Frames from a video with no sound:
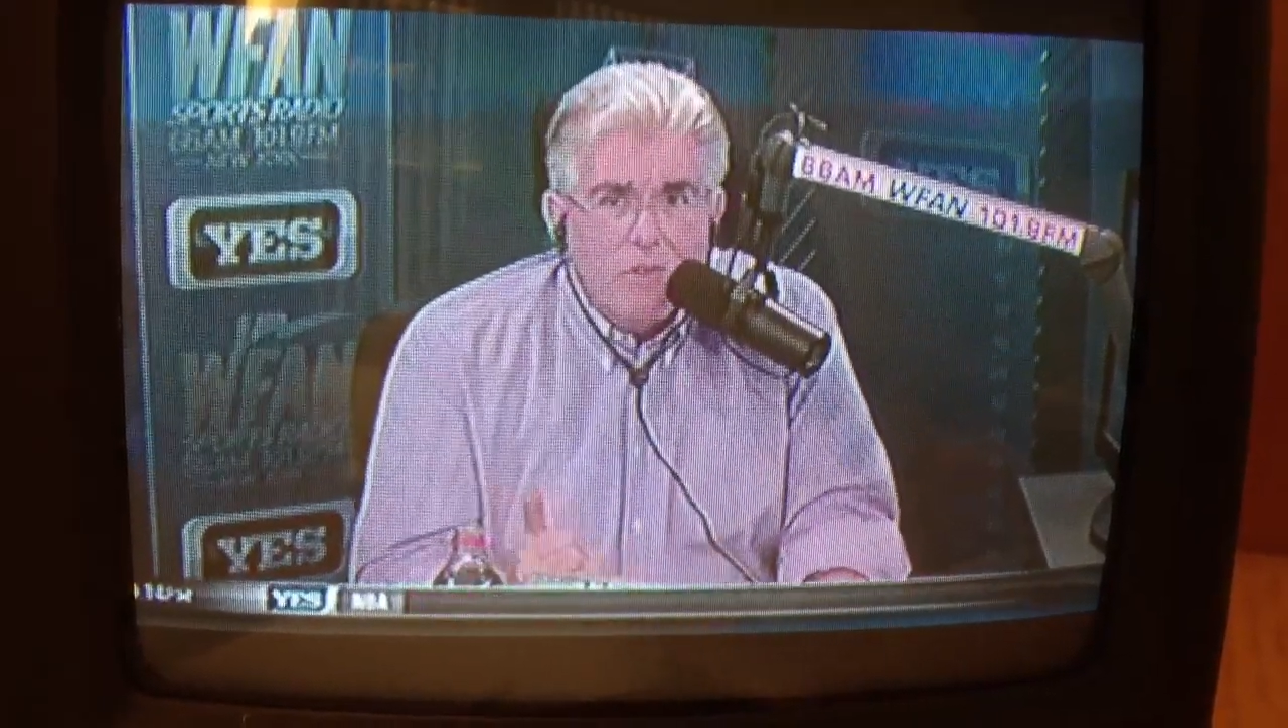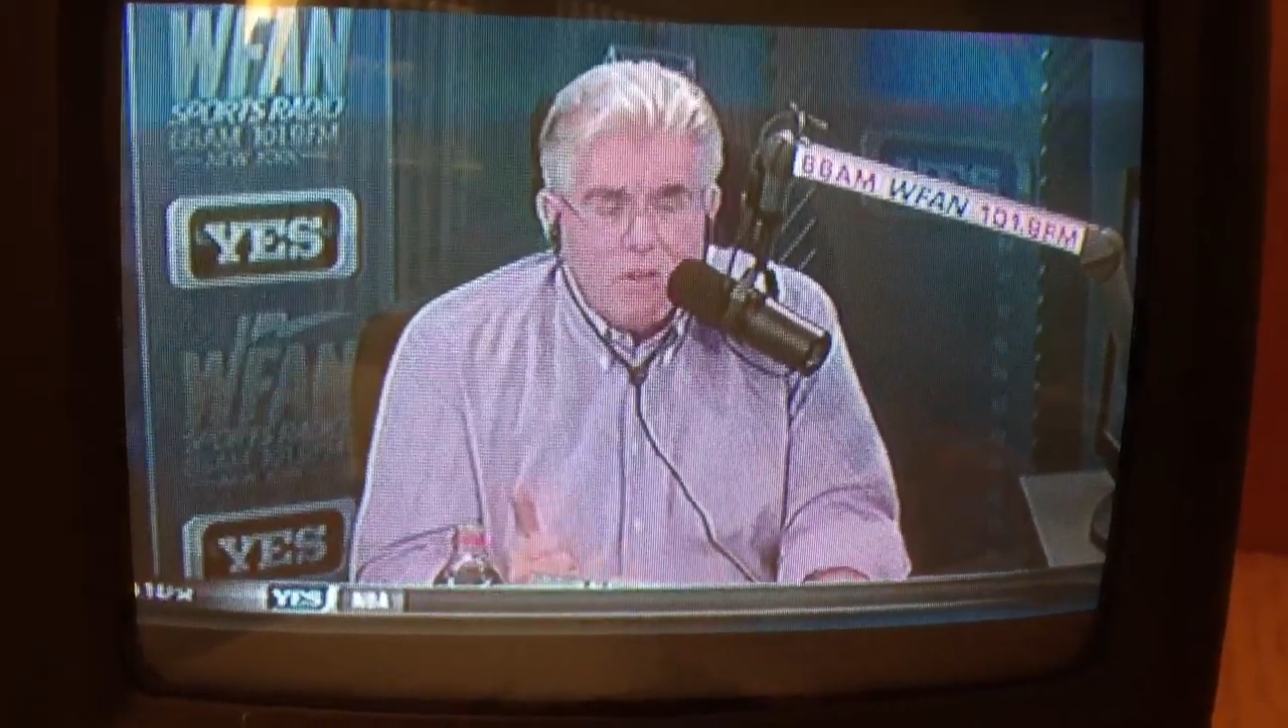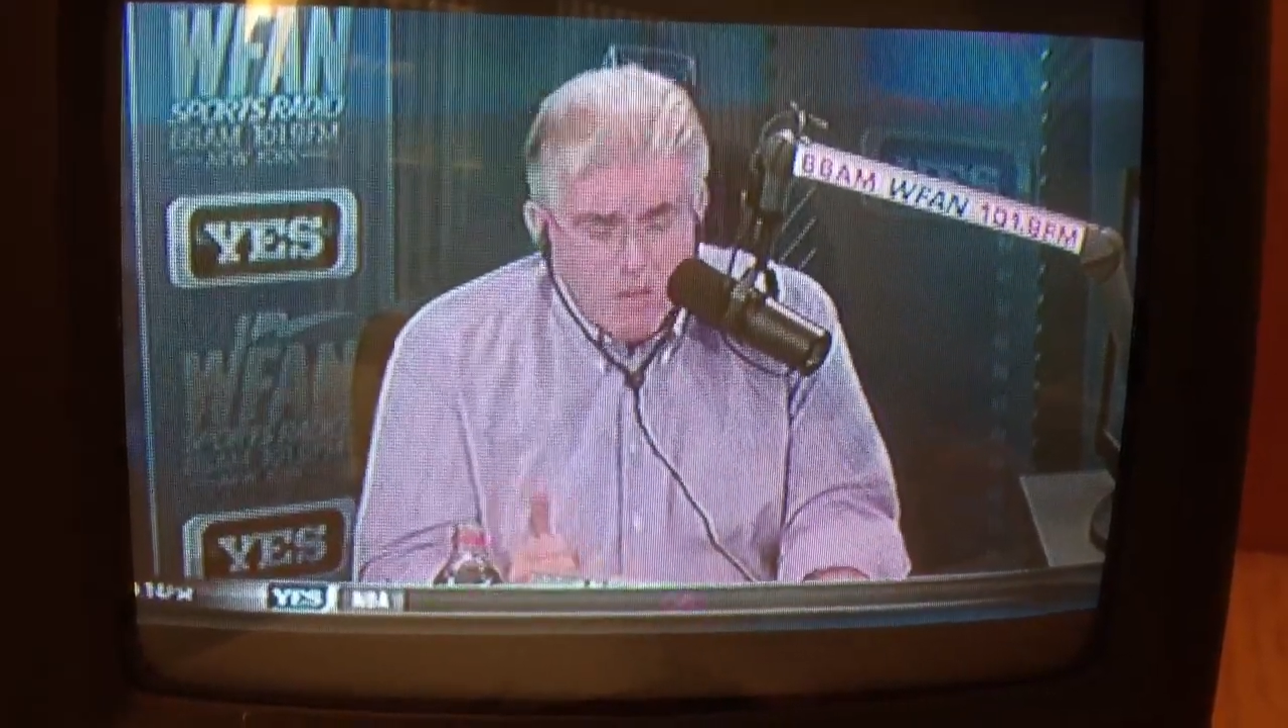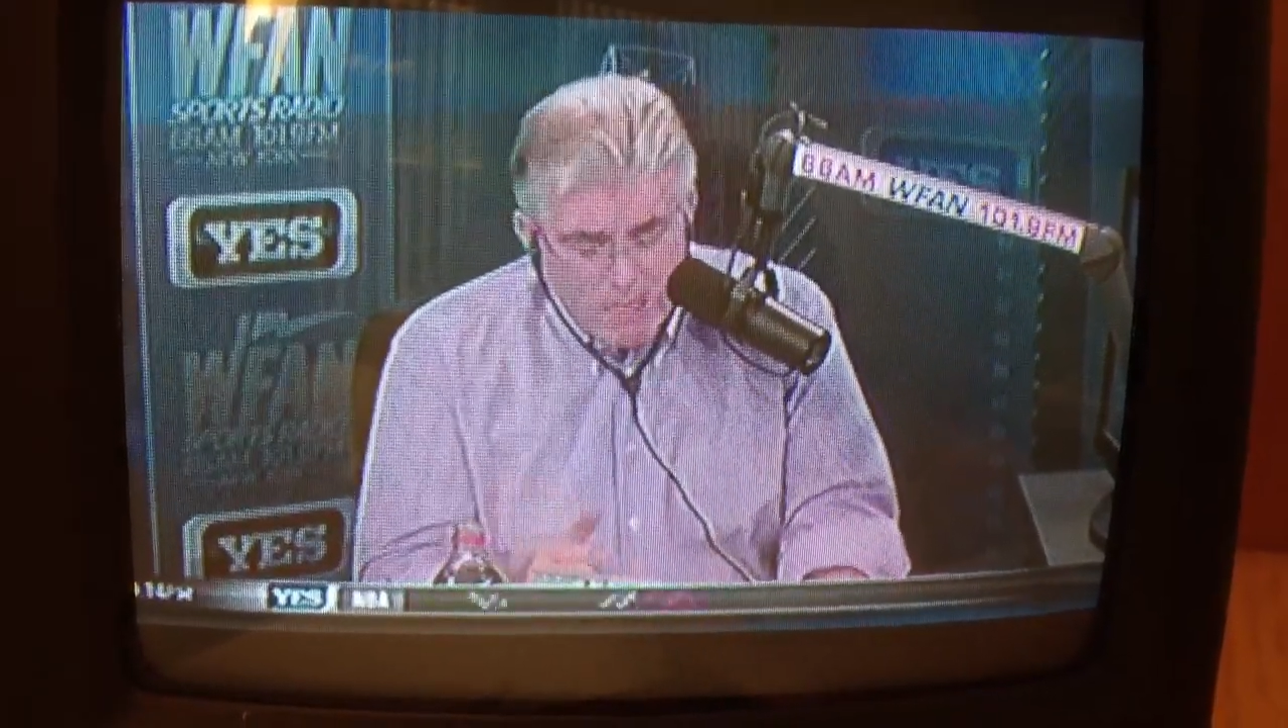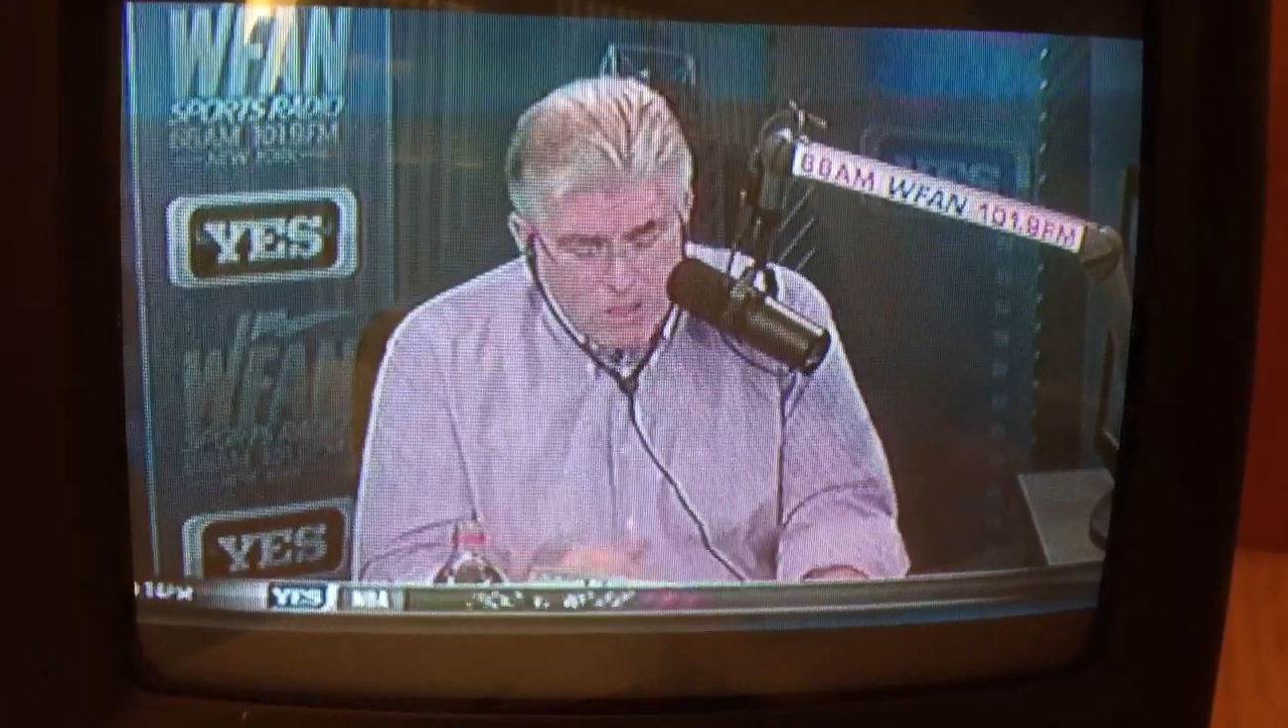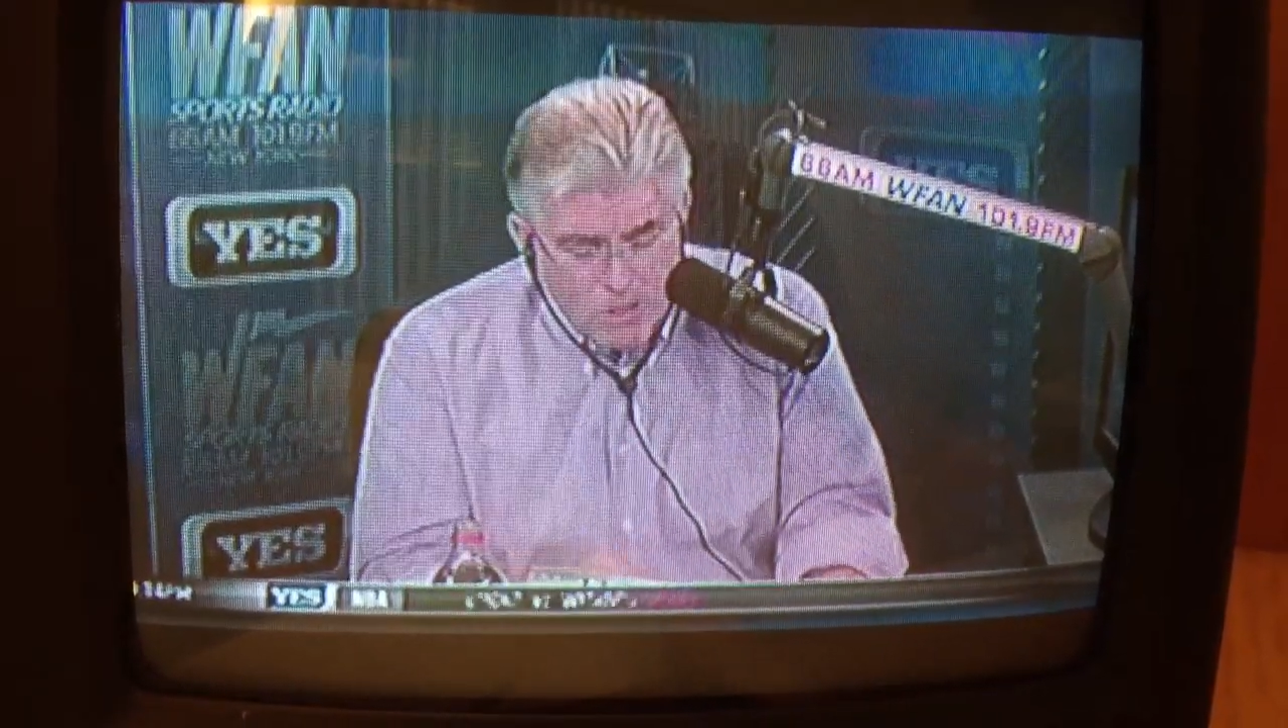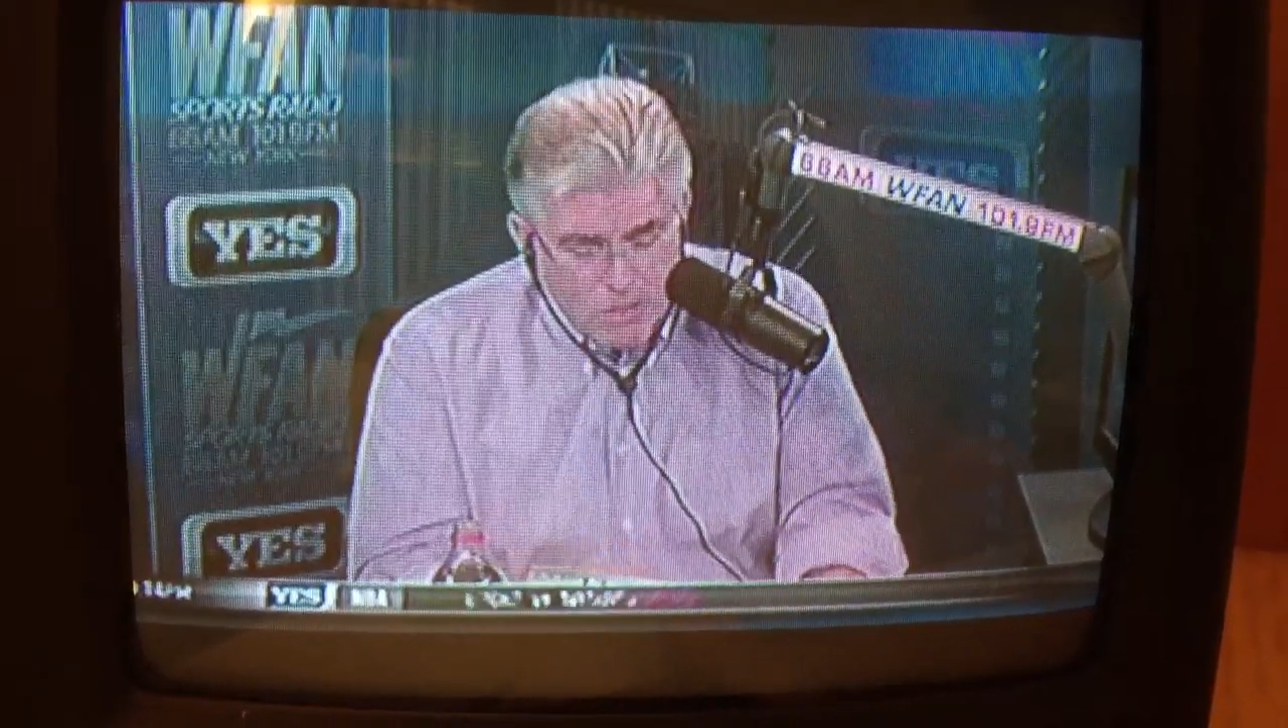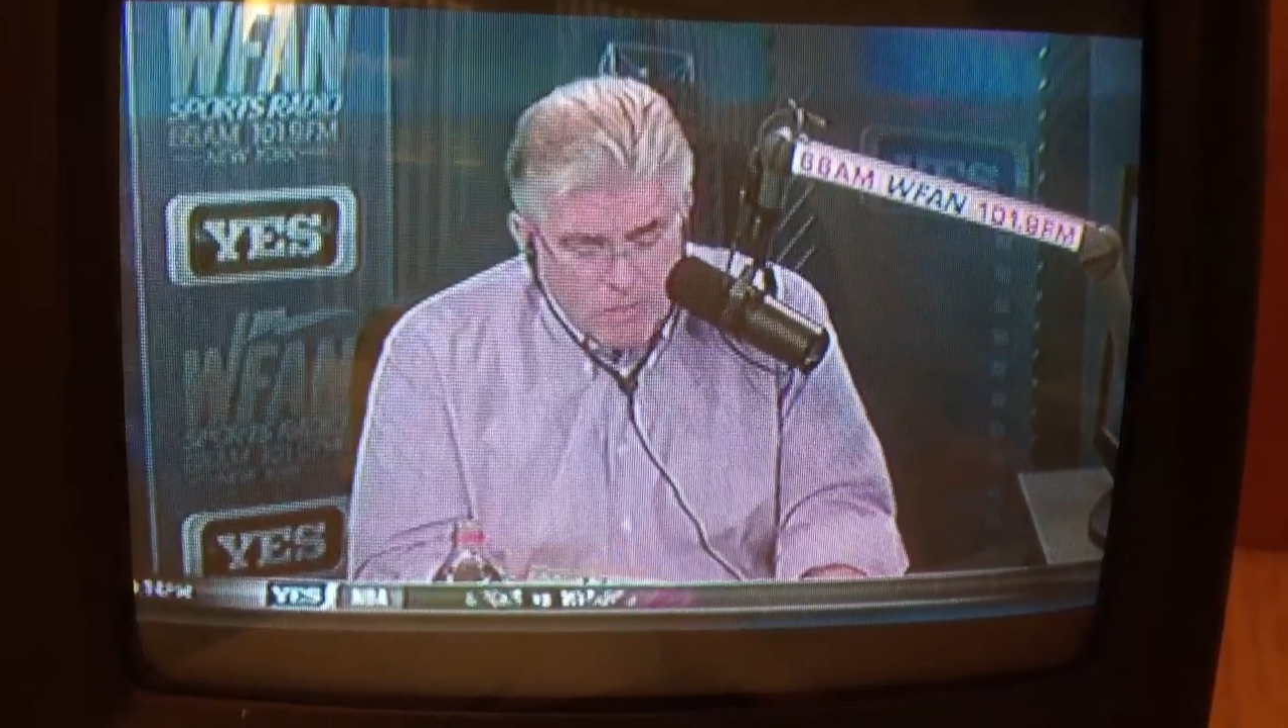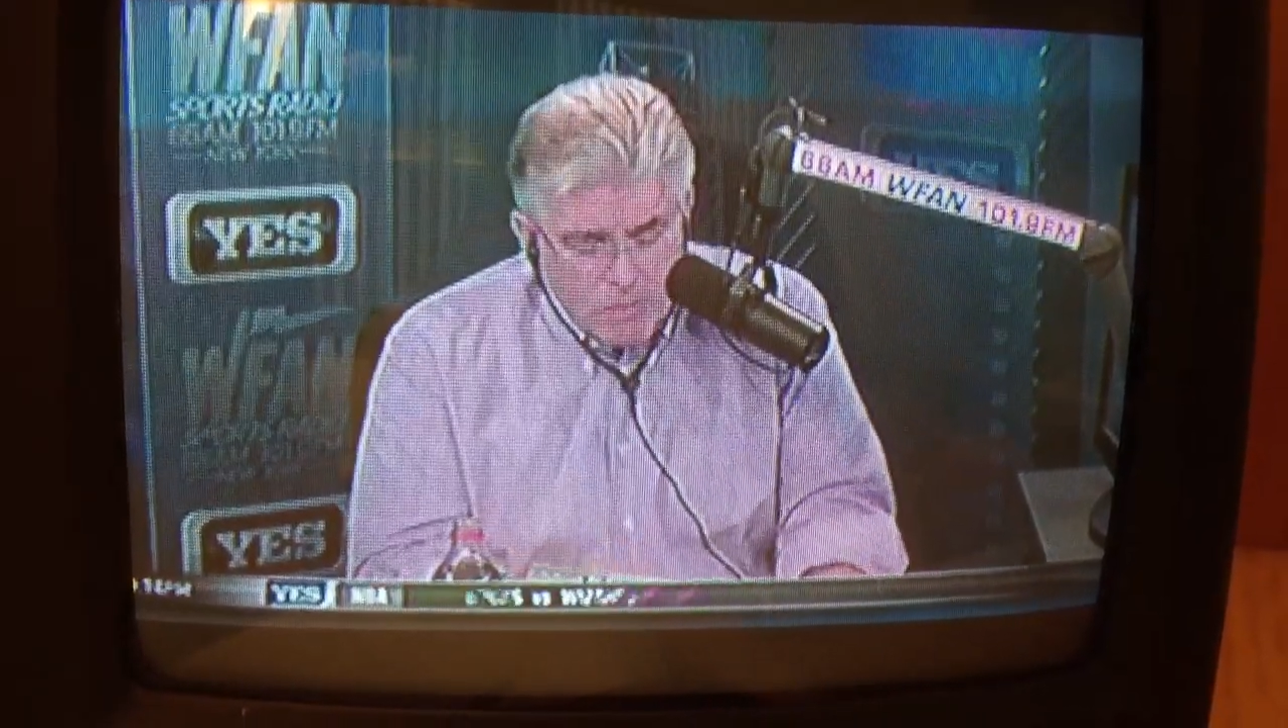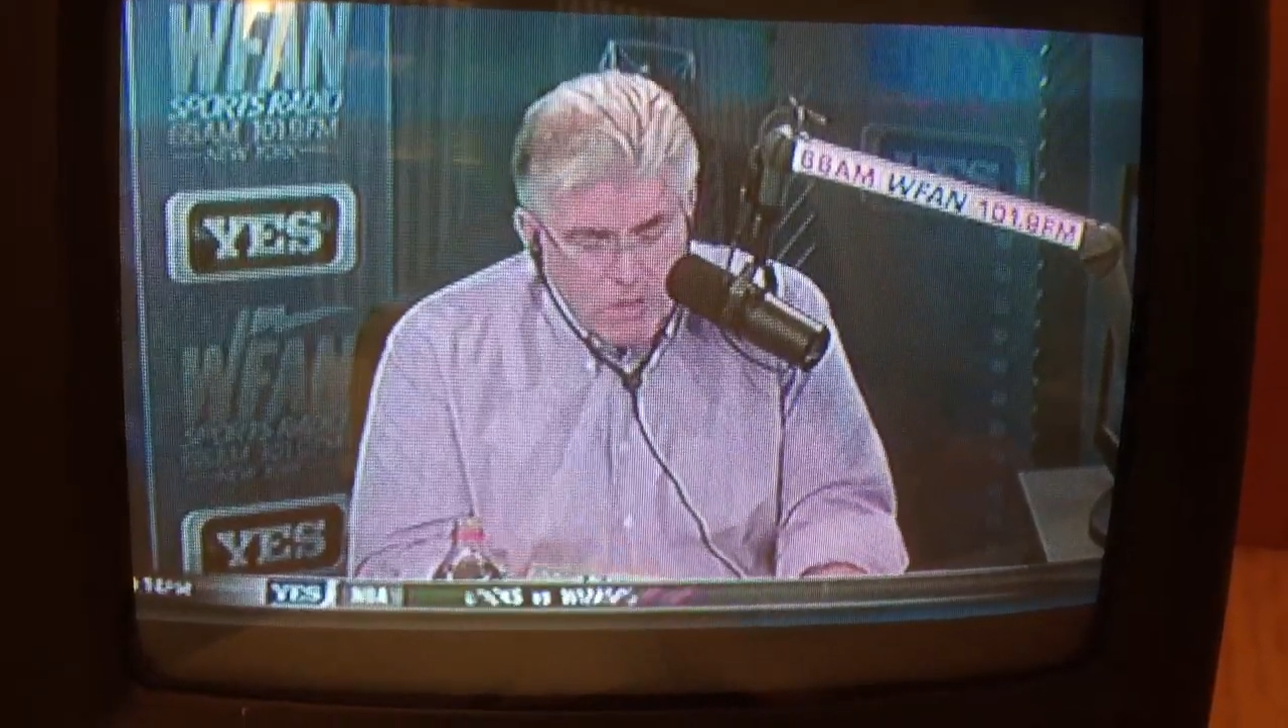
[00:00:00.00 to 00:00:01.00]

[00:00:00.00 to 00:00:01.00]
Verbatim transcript: there are two from